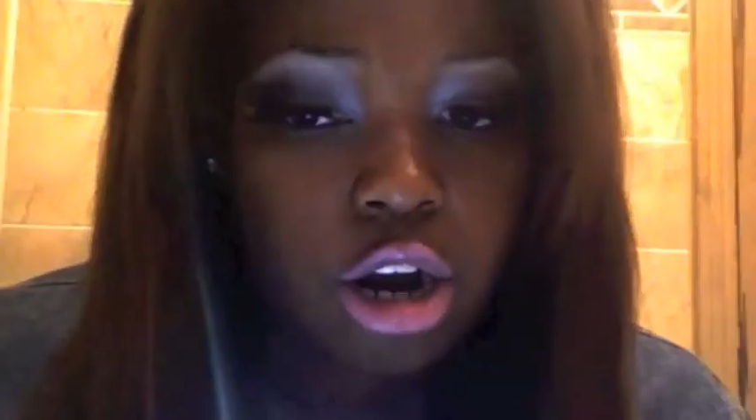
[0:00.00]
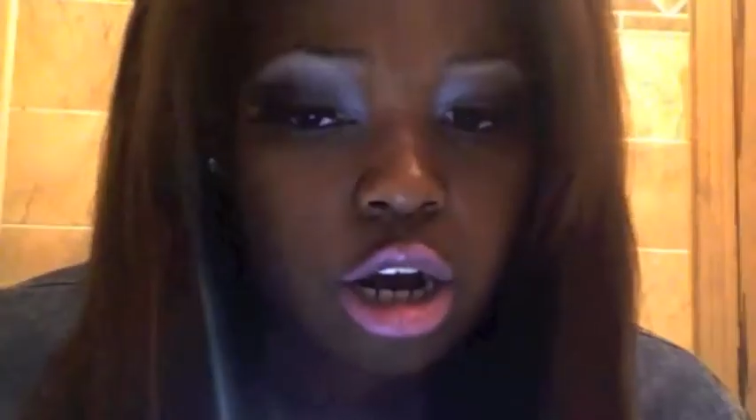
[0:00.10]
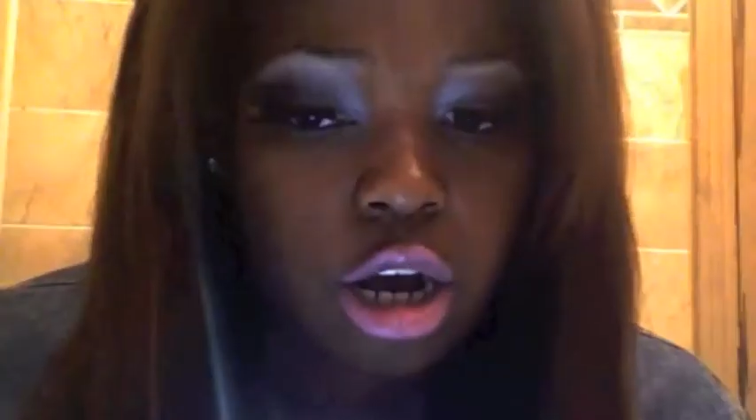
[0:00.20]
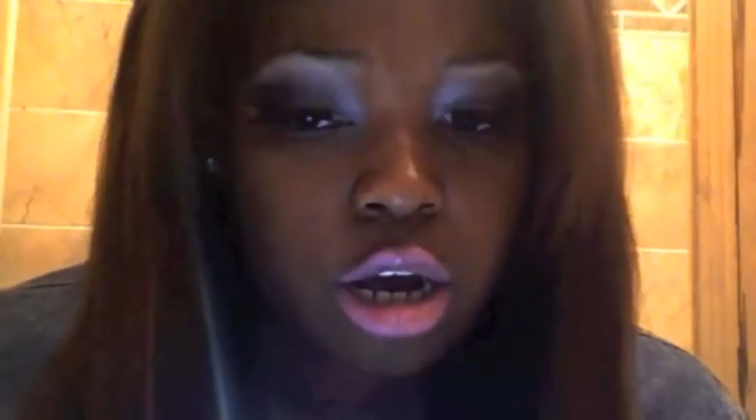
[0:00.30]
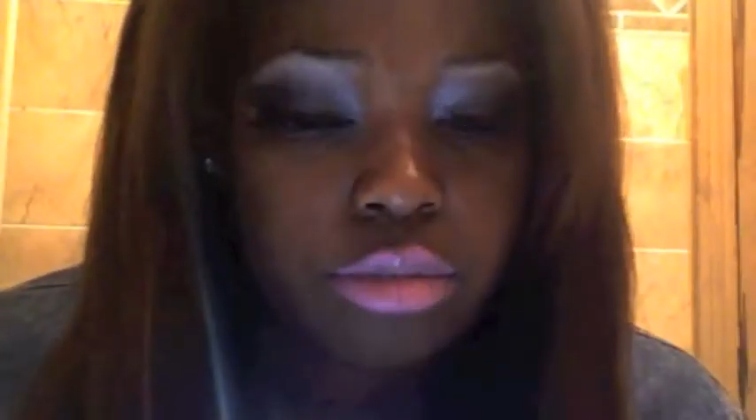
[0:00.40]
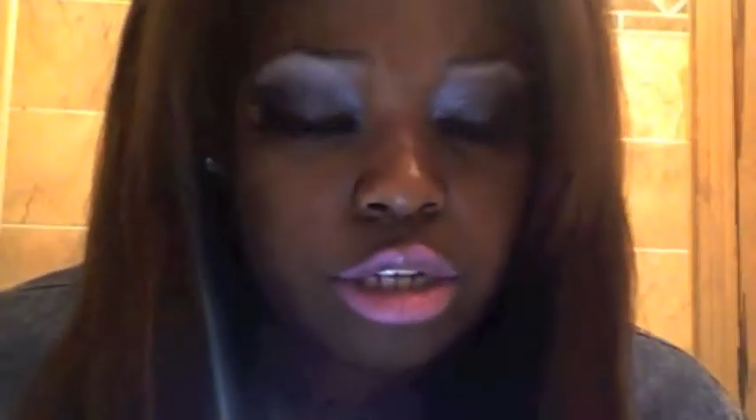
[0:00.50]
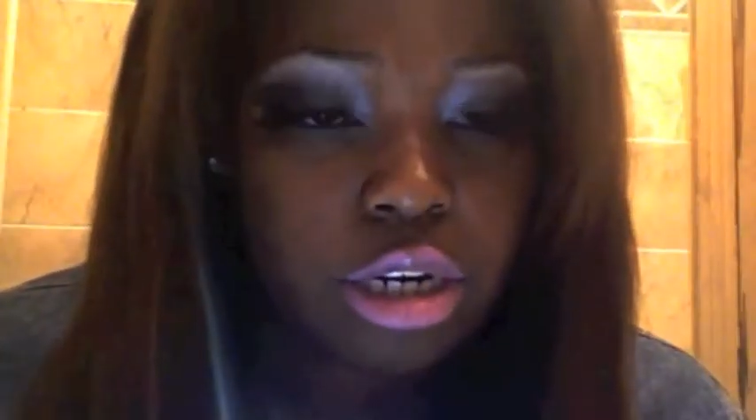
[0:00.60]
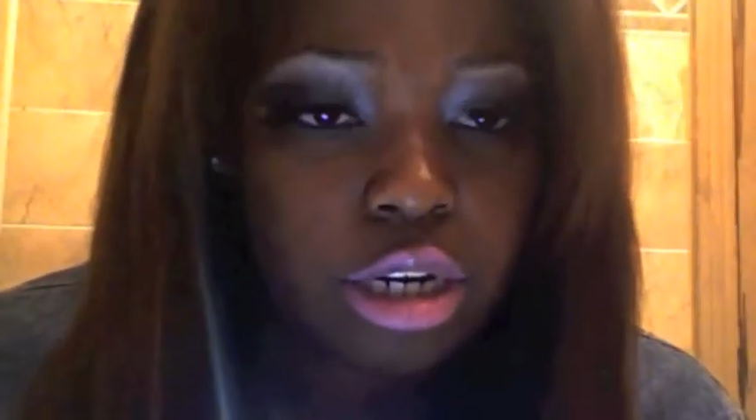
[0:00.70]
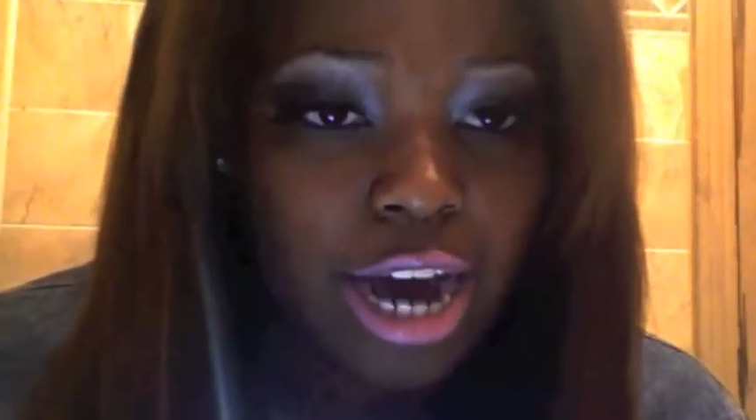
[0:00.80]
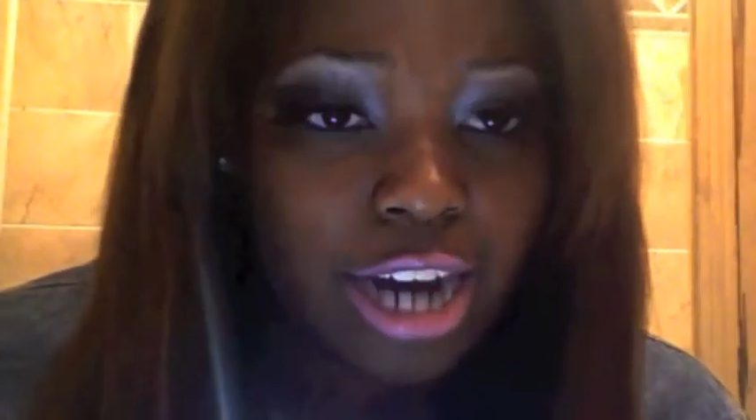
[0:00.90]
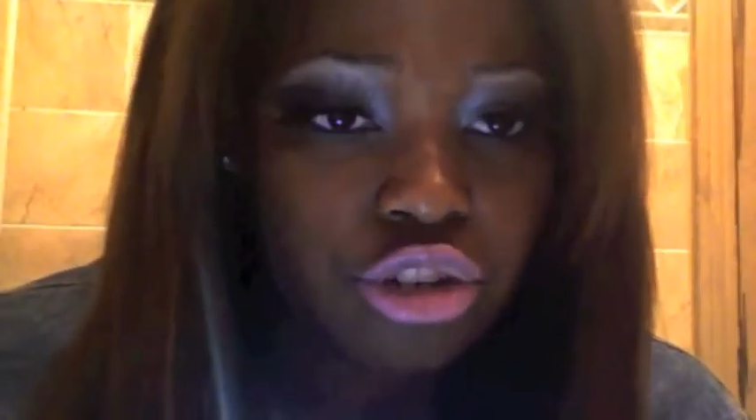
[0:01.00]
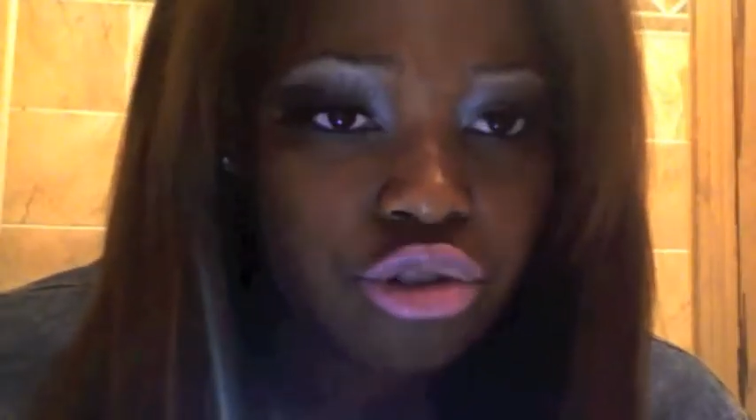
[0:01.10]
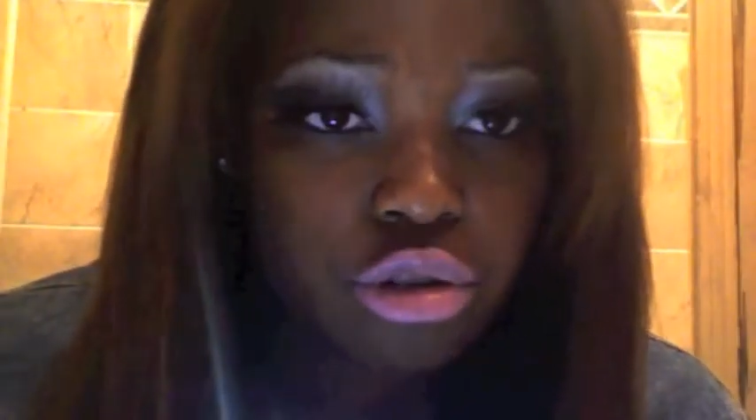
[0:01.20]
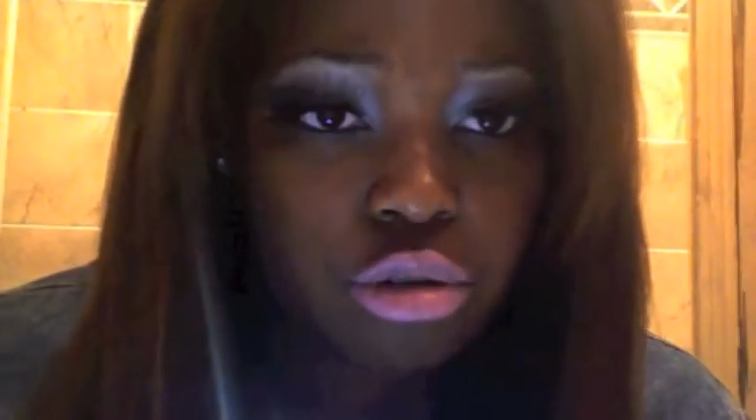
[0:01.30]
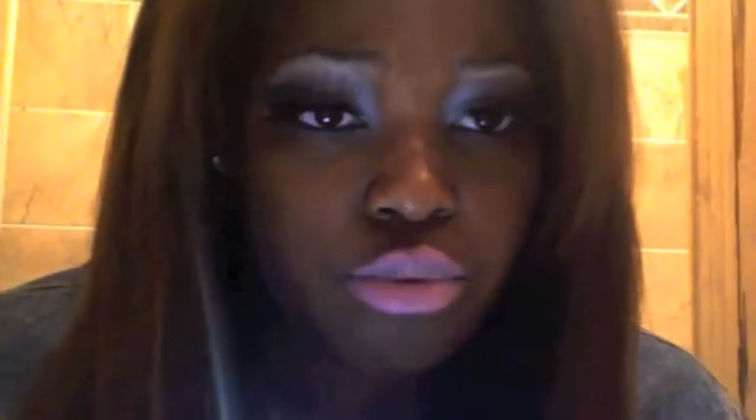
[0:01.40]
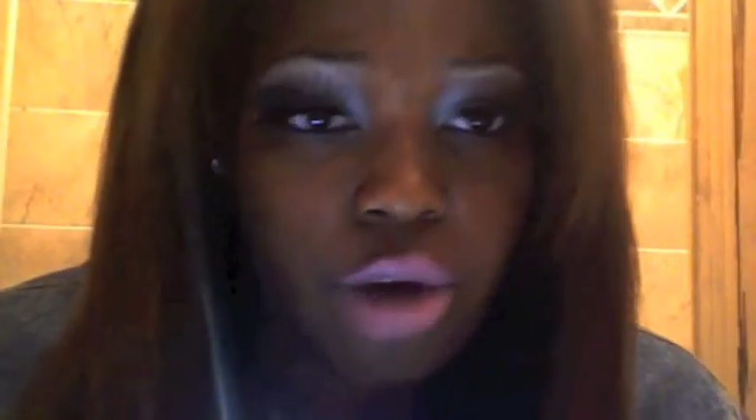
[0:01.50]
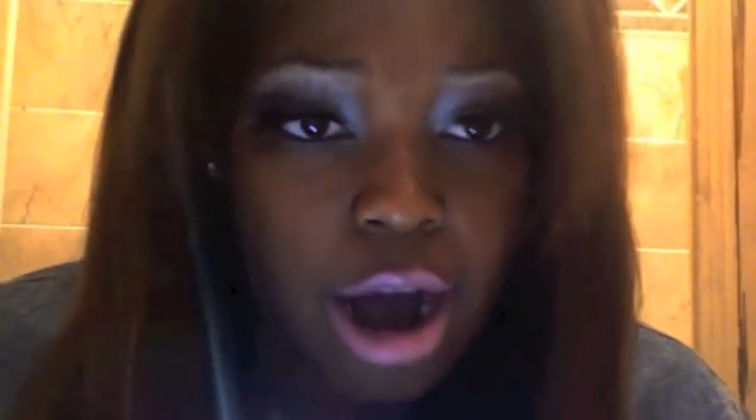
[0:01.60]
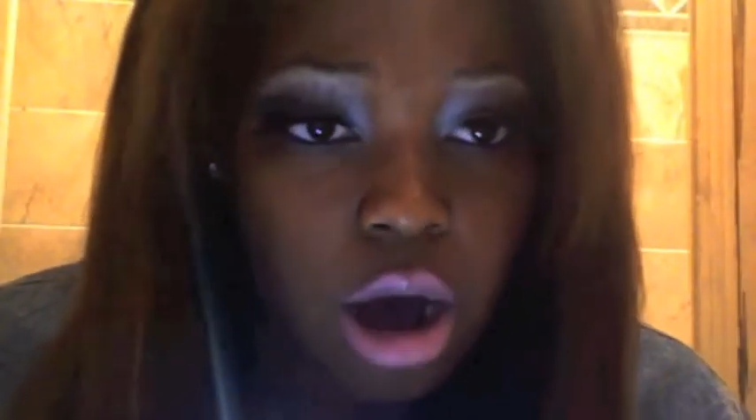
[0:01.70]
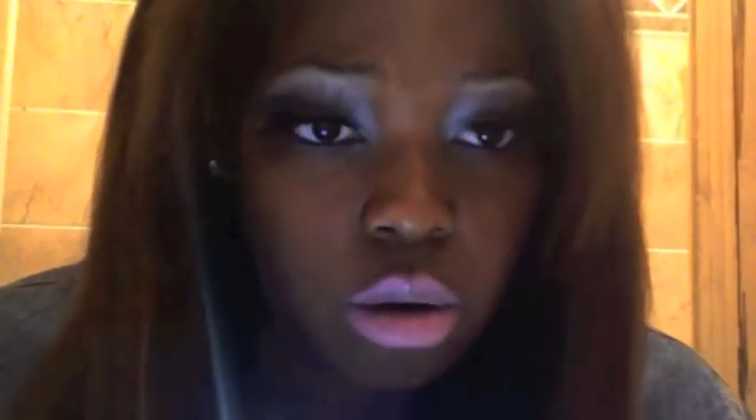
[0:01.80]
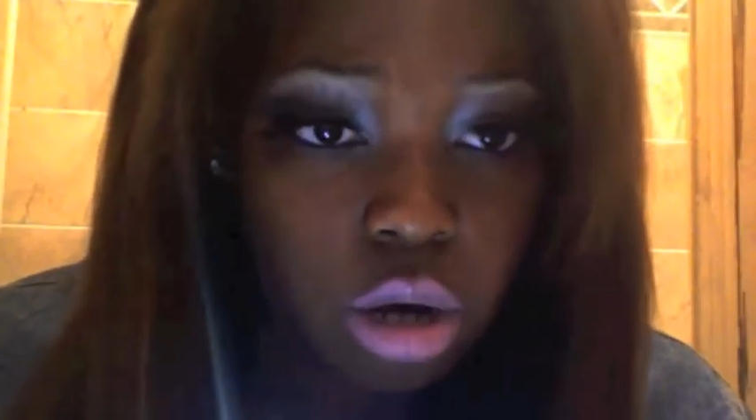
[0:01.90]
Here comes the natural
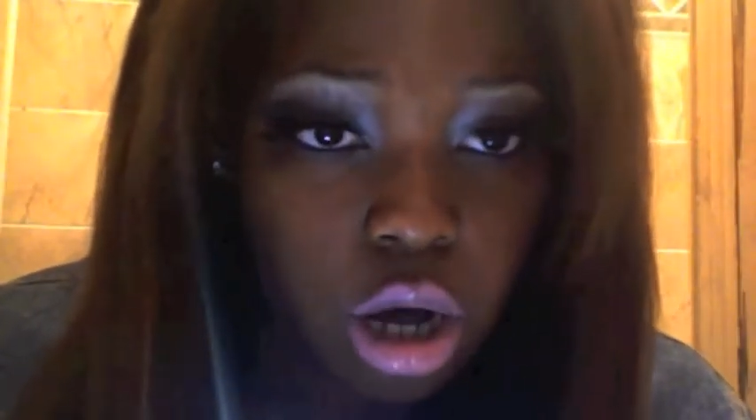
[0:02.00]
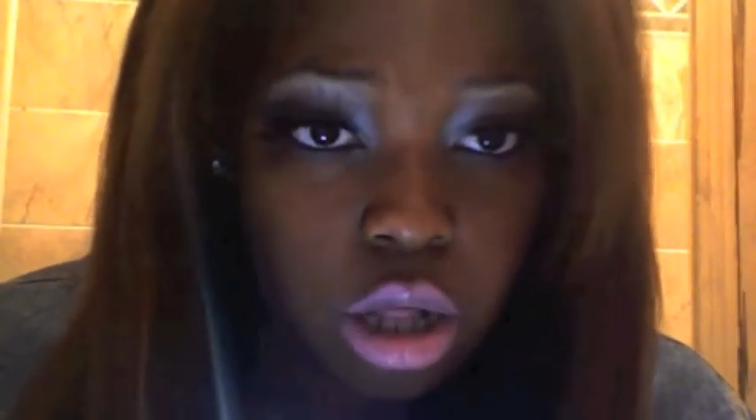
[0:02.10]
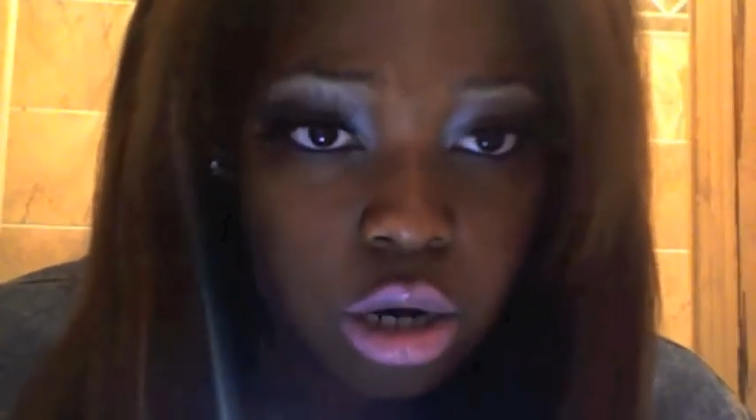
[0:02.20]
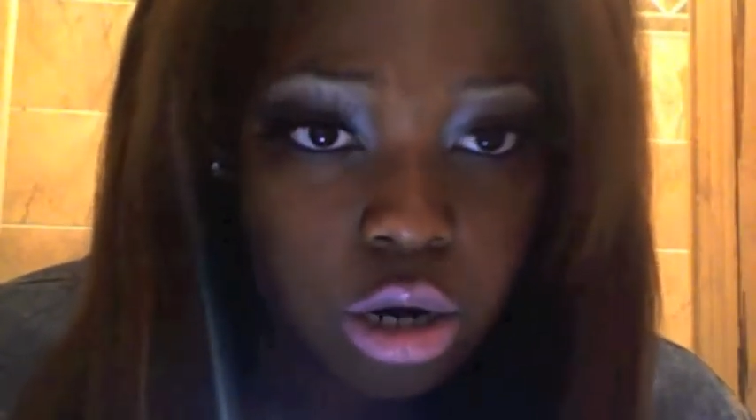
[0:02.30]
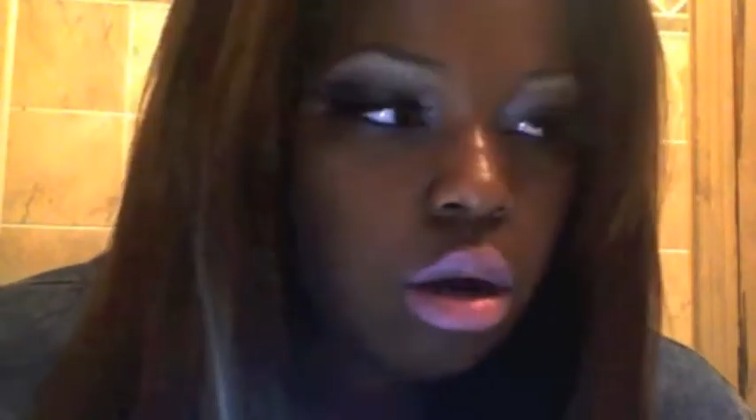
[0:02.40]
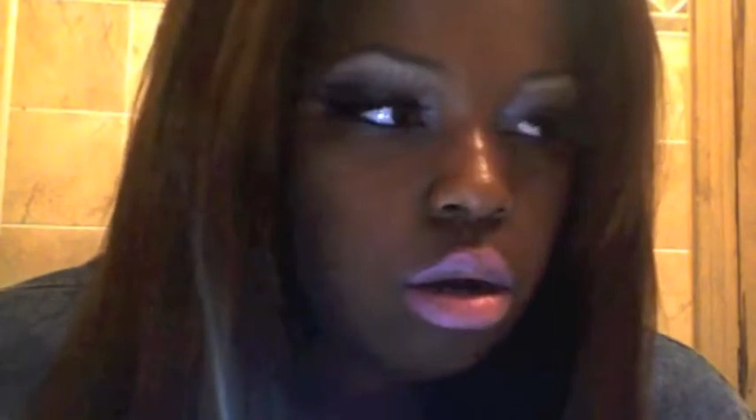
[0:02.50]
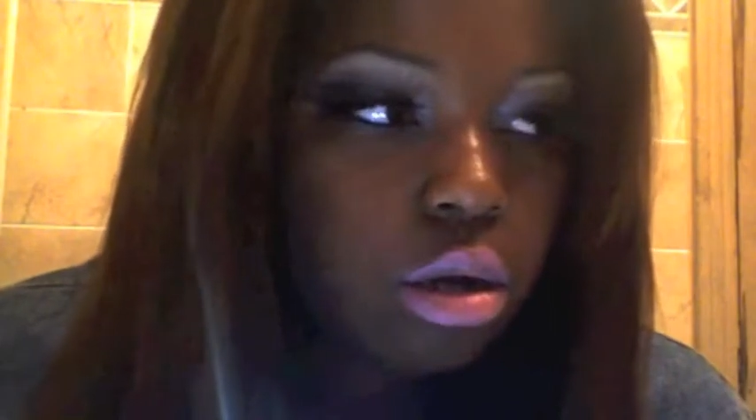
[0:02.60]
brown color.